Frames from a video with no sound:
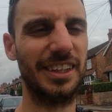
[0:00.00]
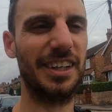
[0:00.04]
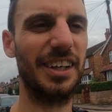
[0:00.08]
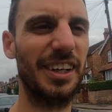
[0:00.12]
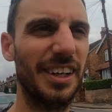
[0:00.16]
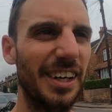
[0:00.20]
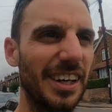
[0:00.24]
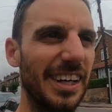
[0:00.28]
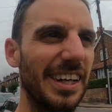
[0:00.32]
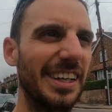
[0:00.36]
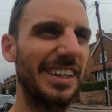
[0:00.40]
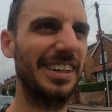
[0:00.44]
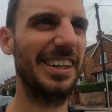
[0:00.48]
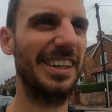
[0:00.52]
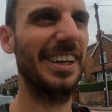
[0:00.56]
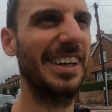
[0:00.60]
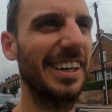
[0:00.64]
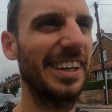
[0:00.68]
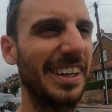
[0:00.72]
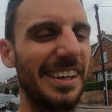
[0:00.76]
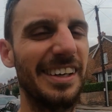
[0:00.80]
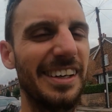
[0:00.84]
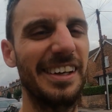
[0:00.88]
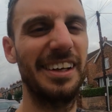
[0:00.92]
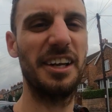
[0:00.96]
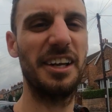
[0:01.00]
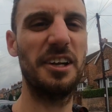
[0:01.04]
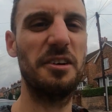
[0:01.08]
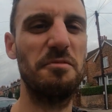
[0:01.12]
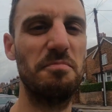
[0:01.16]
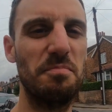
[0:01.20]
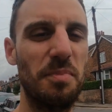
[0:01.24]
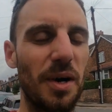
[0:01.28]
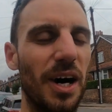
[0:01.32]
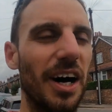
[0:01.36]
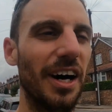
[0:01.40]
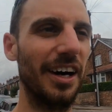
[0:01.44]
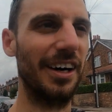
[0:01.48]
a guide,
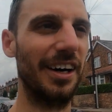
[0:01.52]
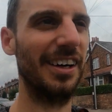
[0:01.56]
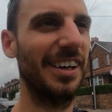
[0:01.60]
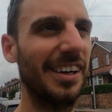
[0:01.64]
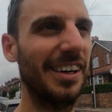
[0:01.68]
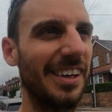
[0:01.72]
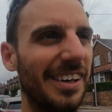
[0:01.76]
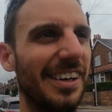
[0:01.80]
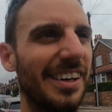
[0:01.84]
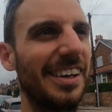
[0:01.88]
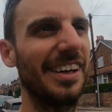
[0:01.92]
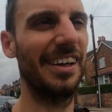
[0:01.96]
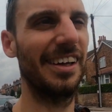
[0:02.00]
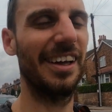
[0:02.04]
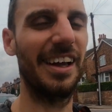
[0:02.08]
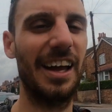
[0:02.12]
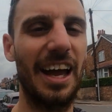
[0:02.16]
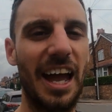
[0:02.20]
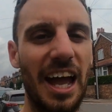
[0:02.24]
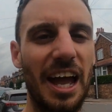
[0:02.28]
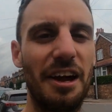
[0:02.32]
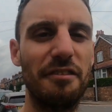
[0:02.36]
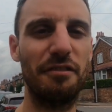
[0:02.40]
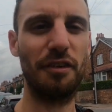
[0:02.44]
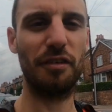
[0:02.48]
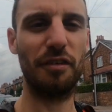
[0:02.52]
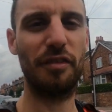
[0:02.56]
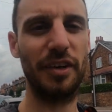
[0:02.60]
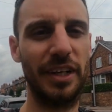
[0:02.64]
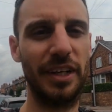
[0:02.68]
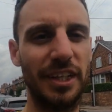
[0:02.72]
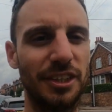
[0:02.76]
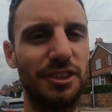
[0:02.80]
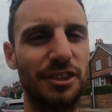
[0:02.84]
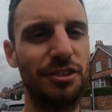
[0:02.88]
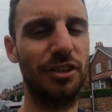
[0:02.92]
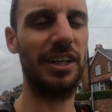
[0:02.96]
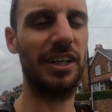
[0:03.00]
but
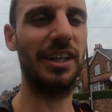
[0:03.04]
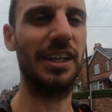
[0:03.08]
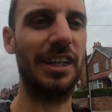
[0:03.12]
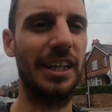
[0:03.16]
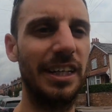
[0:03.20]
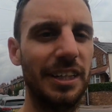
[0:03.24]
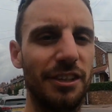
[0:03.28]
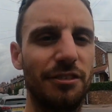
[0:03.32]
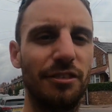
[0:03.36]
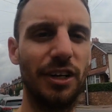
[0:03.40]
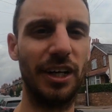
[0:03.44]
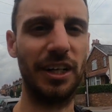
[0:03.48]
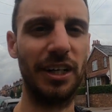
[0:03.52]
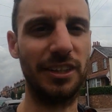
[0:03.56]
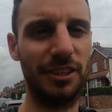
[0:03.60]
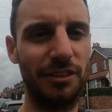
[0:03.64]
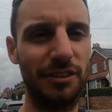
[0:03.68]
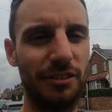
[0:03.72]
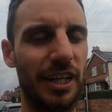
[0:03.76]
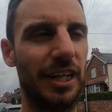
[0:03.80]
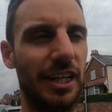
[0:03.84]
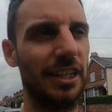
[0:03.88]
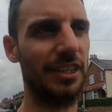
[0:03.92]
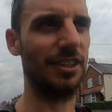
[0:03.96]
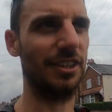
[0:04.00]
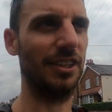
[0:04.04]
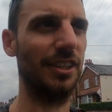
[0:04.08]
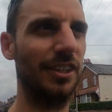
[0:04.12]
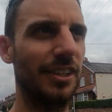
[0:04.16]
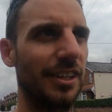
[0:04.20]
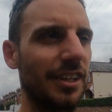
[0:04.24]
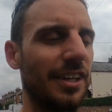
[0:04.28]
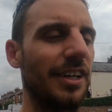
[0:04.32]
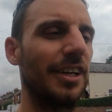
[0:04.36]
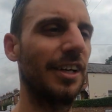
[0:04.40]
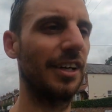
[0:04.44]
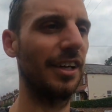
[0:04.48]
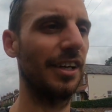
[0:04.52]
everything trending in the right direction
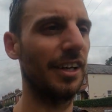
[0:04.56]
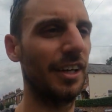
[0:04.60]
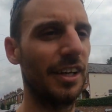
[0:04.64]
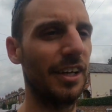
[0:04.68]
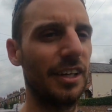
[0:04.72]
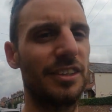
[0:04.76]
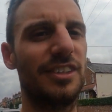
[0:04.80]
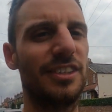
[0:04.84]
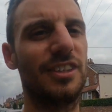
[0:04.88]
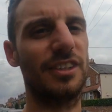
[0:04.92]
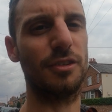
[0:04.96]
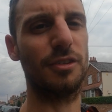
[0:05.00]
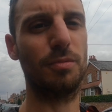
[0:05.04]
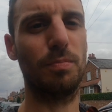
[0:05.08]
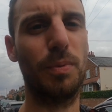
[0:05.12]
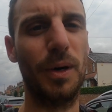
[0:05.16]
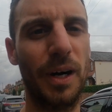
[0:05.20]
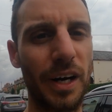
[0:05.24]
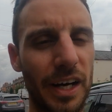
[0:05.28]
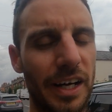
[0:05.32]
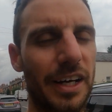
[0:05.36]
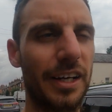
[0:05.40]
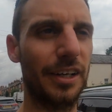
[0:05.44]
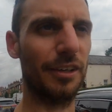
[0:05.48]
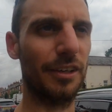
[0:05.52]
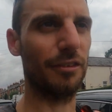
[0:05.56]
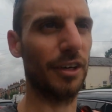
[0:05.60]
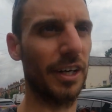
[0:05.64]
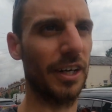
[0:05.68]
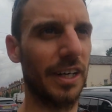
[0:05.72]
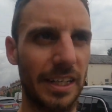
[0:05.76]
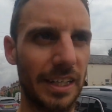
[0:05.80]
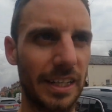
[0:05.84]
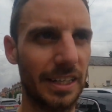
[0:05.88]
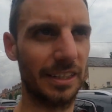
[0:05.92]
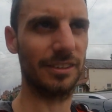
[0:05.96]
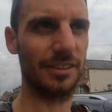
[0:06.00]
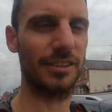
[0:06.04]
despite
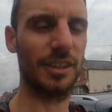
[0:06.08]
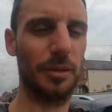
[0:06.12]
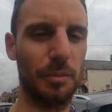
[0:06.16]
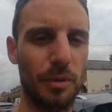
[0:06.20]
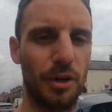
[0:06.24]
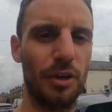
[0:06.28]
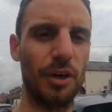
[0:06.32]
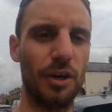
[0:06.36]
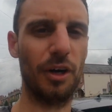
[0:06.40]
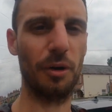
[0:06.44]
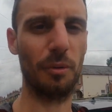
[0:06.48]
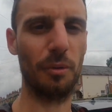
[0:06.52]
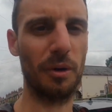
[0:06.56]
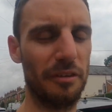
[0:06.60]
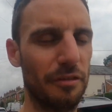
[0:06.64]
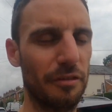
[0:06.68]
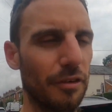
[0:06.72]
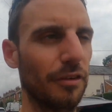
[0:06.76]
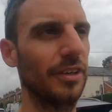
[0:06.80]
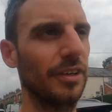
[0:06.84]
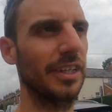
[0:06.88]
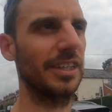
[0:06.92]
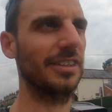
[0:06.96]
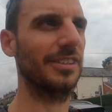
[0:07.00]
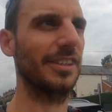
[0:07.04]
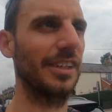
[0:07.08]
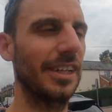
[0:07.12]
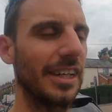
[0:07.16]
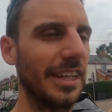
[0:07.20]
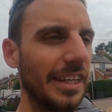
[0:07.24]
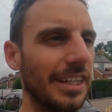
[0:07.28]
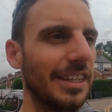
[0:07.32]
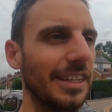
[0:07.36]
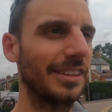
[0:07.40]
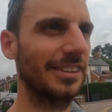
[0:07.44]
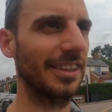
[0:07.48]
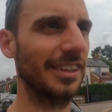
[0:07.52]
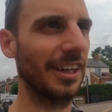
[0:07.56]
running in some hotter weather
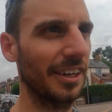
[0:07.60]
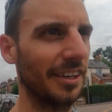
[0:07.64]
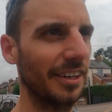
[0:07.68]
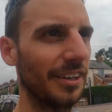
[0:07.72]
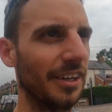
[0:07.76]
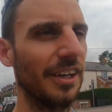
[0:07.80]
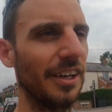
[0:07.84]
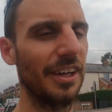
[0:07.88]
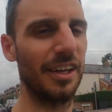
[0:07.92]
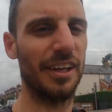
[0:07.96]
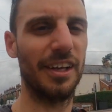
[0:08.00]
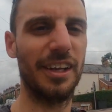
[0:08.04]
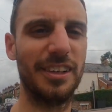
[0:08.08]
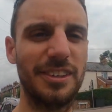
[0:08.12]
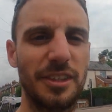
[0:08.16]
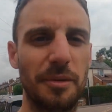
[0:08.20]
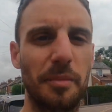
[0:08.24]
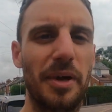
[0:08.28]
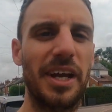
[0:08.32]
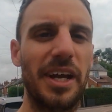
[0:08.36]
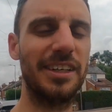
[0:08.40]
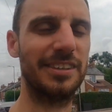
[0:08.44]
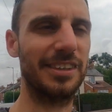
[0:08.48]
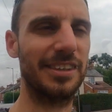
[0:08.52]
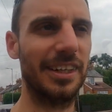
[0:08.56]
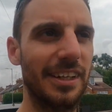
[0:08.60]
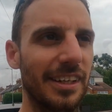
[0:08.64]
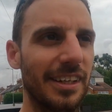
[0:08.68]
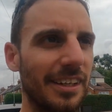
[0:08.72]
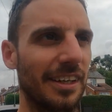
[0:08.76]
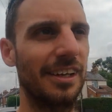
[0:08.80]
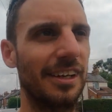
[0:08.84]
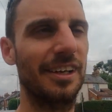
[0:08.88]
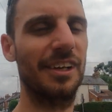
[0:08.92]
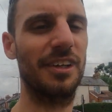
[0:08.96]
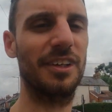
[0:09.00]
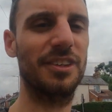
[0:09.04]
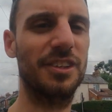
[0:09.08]
recently. So it's amazing.
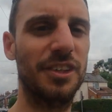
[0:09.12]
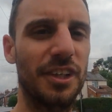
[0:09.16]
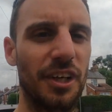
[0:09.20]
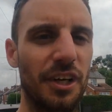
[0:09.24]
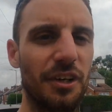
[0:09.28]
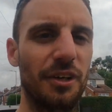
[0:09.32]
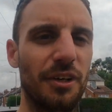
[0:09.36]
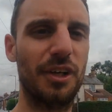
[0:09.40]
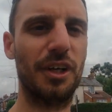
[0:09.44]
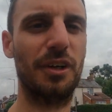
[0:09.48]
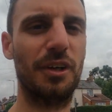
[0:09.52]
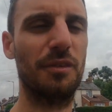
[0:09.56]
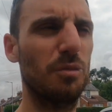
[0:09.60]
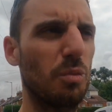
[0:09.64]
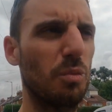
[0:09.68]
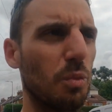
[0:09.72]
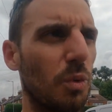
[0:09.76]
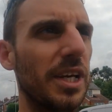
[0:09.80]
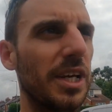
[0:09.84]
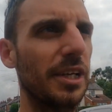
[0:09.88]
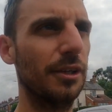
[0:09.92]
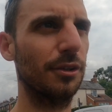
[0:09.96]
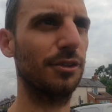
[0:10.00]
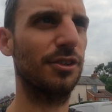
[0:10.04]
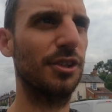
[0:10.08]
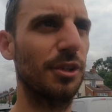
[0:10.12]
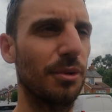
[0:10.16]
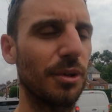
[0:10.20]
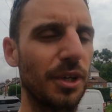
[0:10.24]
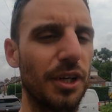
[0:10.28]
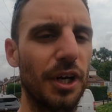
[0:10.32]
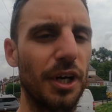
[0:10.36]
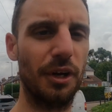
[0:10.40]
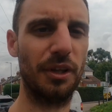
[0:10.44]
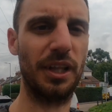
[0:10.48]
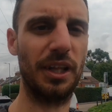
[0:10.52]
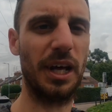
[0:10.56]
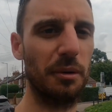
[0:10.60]
You know, a week or two
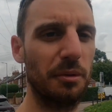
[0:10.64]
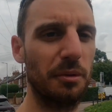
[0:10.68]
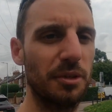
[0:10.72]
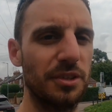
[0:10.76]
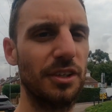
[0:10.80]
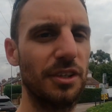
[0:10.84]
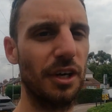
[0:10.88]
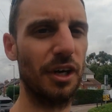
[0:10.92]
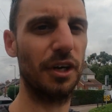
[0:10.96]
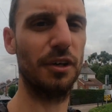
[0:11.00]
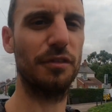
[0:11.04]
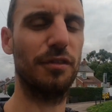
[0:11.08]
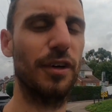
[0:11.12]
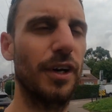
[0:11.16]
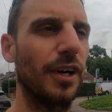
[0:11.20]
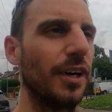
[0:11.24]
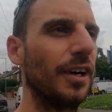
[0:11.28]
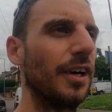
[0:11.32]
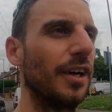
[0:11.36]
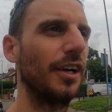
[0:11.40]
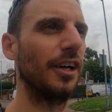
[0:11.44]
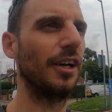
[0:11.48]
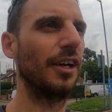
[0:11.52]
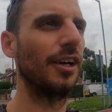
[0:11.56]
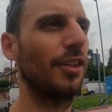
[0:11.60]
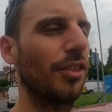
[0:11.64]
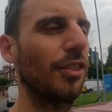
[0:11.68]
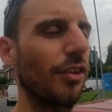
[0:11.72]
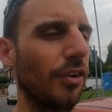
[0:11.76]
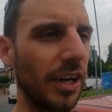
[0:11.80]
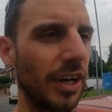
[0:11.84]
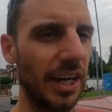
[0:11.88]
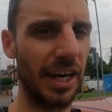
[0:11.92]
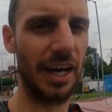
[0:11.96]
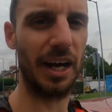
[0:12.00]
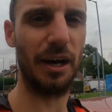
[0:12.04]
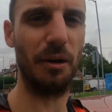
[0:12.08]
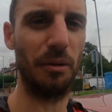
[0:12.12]
ago that was over
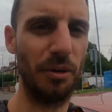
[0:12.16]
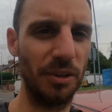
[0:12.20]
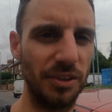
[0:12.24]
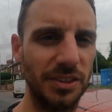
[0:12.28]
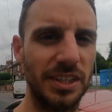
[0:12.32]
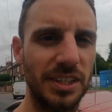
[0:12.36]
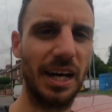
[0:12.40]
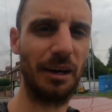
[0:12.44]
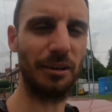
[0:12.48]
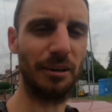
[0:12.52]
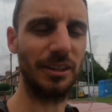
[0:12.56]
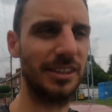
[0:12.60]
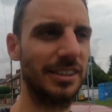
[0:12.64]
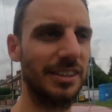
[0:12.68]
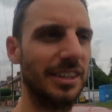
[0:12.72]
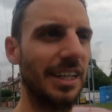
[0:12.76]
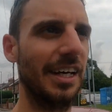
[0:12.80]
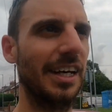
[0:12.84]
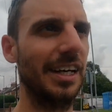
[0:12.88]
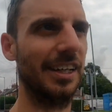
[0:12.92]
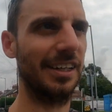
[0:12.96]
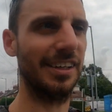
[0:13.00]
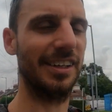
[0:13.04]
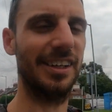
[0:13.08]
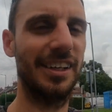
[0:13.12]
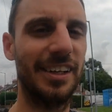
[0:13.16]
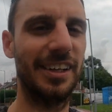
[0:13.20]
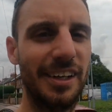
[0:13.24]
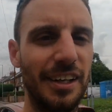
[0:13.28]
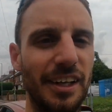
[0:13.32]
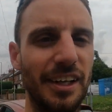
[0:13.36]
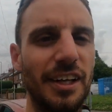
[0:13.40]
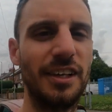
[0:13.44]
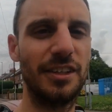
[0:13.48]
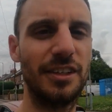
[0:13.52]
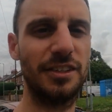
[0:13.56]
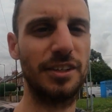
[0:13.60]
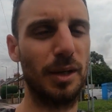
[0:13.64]
3 hours, now it's saying
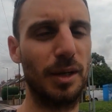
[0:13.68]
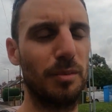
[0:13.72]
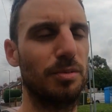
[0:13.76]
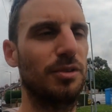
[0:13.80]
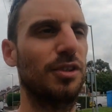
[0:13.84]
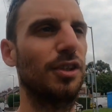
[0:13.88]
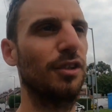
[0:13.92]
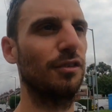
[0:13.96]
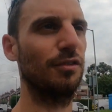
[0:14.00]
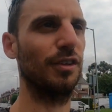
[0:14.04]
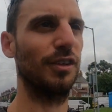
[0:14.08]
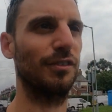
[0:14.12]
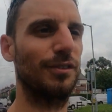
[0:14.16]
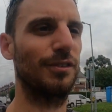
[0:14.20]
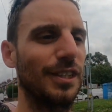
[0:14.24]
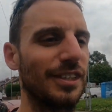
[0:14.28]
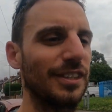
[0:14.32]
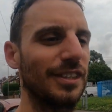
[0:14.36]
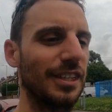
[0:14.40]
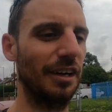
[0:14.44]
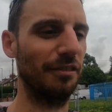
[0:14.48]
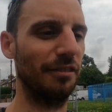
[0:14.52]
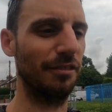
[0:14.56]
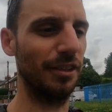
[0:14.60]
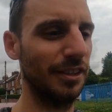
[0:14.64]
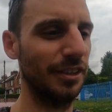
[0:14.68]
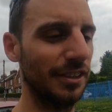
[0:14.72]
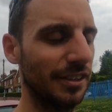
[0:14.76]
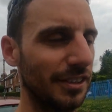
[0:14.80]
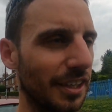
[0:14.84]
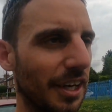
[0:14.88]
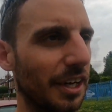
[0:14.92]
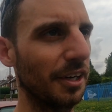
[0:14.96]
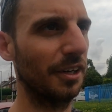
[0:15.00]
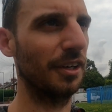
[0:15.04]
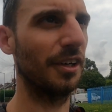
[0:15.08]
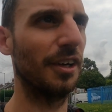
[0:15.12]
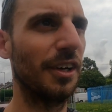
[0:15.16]
sub 257.
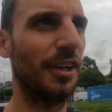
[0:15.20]
So